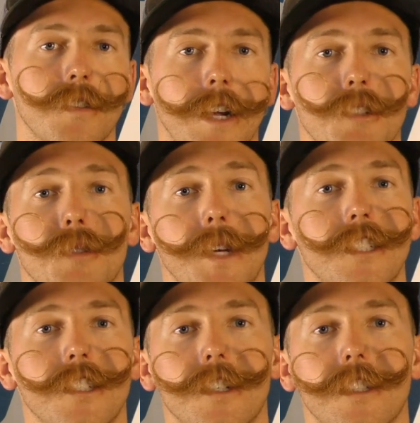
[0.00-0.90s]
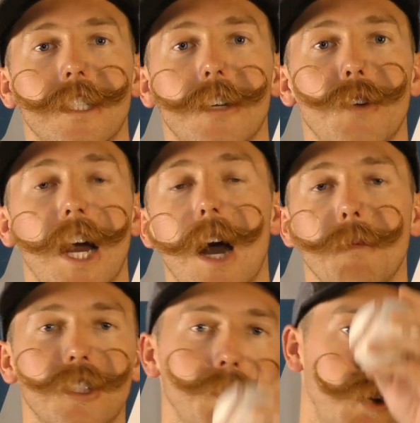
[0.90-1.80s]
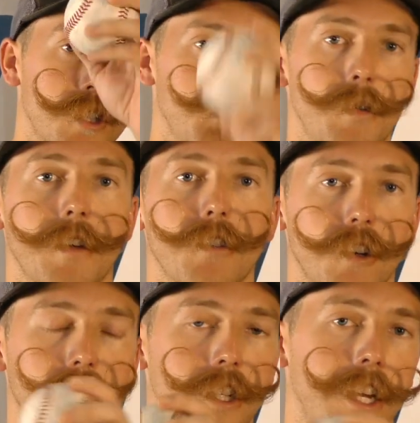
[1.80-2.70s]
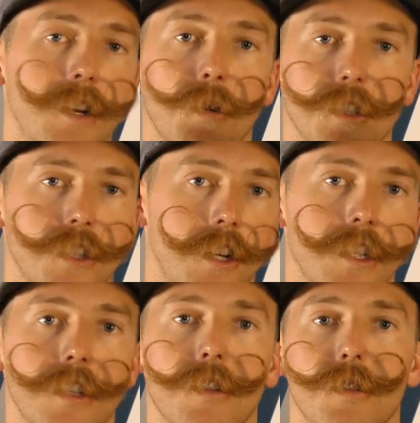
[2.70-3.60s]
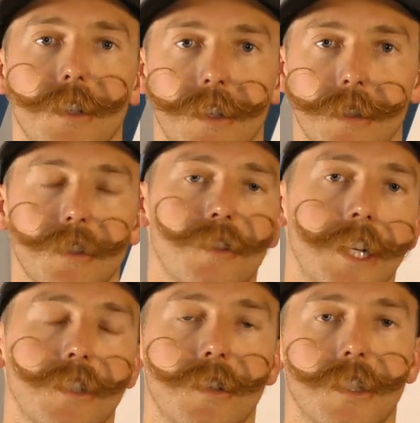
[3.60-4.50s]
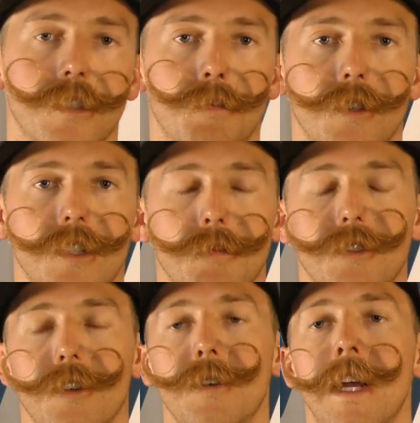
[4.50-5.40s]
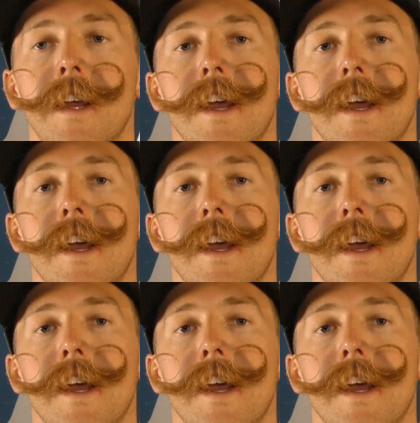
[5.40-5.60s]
right, which is basically going to tell you how much the ball is moving vertically and horizontally through the strike zone as the ball comes through.